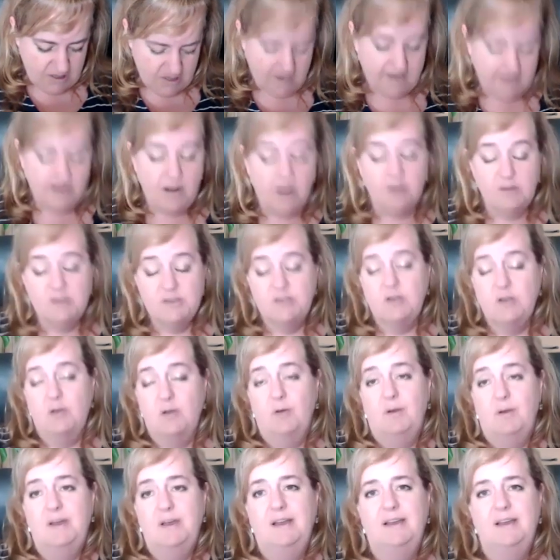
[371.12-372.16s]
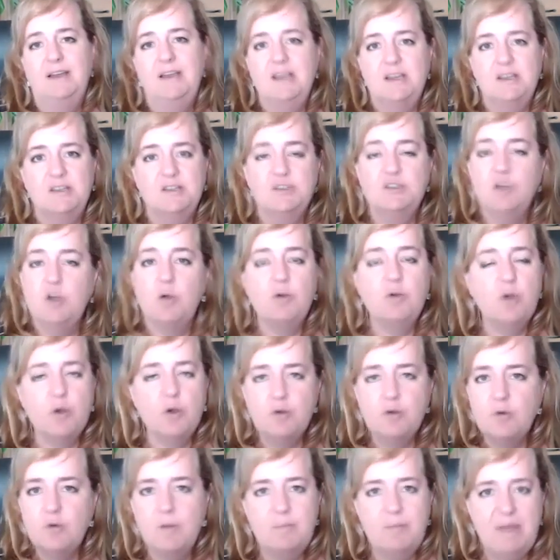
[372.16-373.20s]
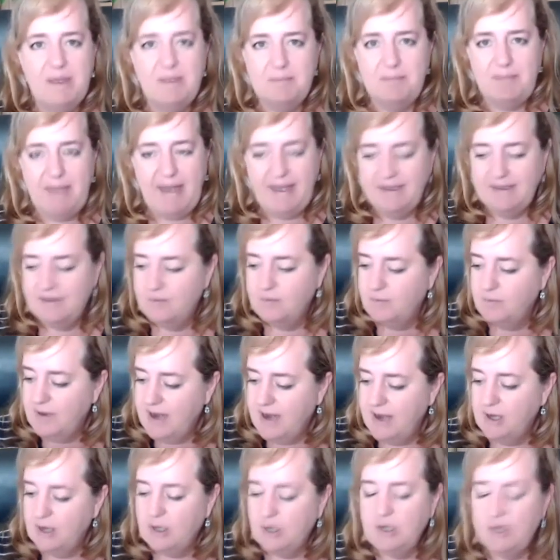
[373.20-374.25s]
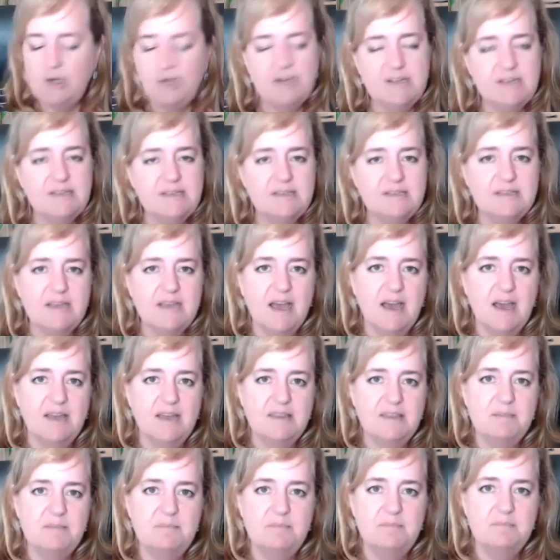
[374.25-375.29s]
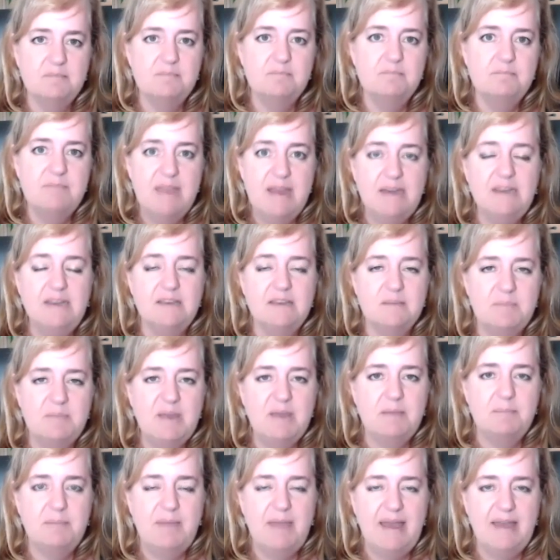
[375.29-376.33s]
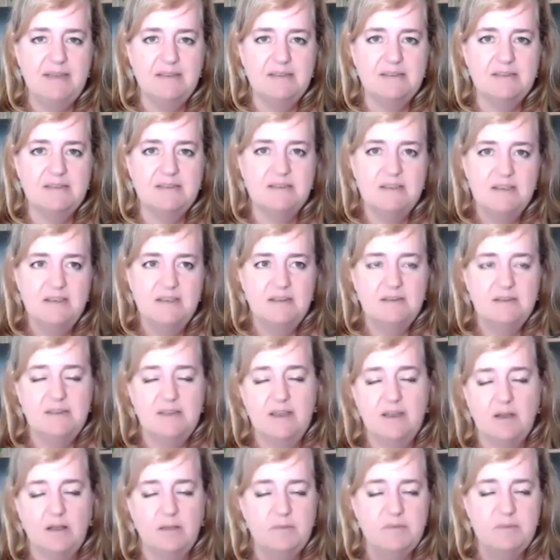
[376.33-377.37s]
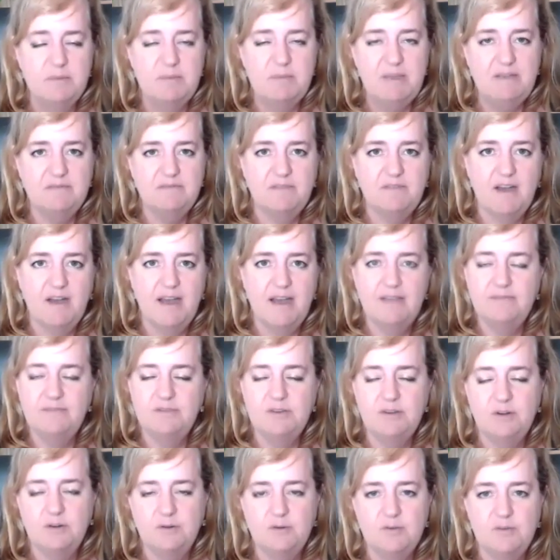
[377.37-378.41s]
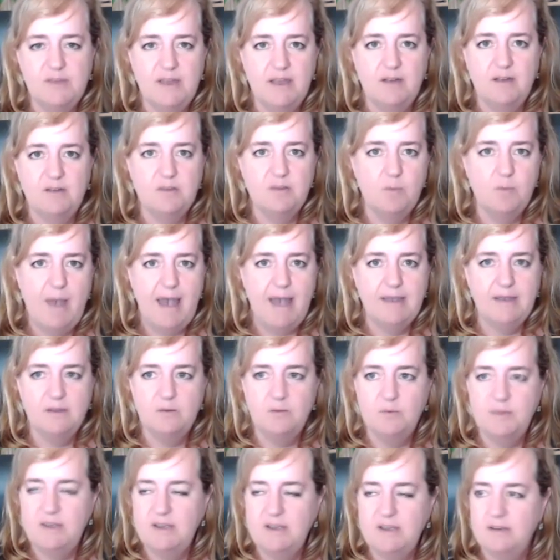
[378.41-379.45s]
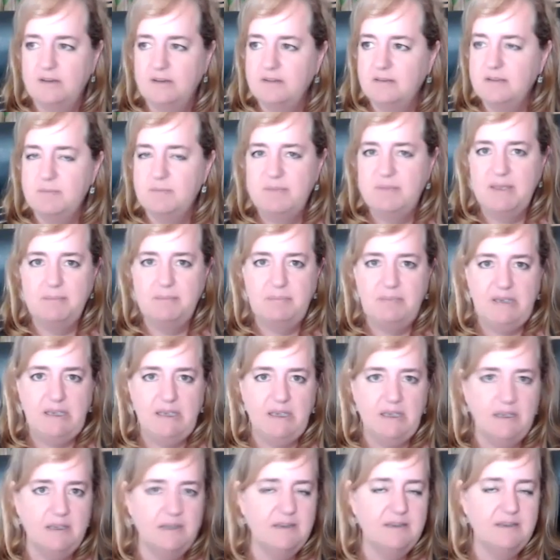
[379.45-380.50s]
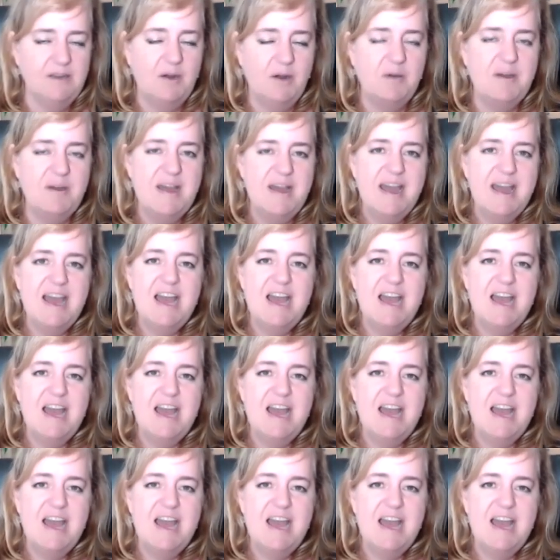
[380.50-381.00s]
And also, don't go to a big bank. What I heard is many of the big banks, they call them the big five, you know who they are, the Wagon Wheel, the Big B.